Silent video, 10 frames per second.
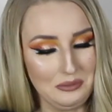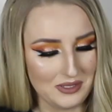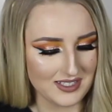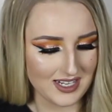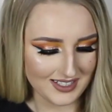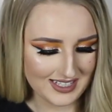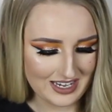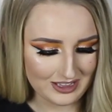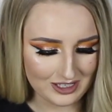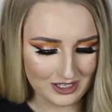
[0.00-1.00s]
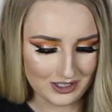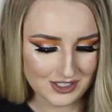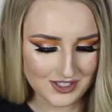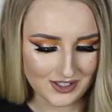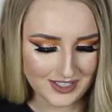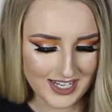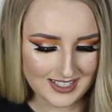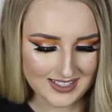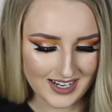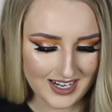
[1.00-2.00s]
We're starting to get low, so
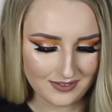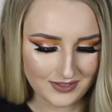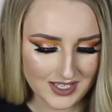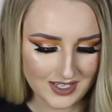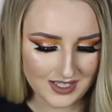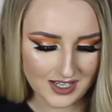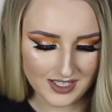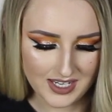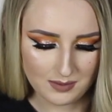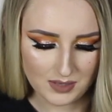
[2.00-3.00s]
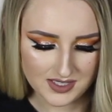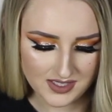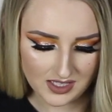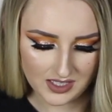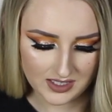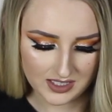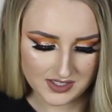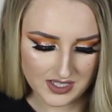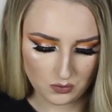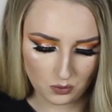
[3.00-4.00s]
next I have the Garnier Micellar
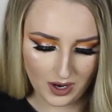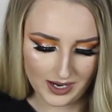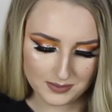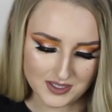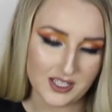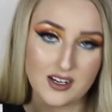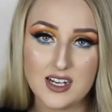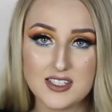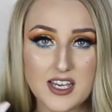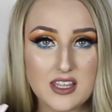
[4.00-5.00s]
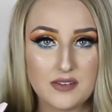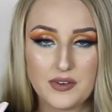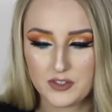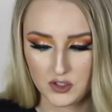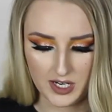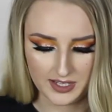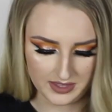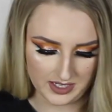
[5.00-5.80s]
Cleansing Wipes, and I can't say that I've ever tried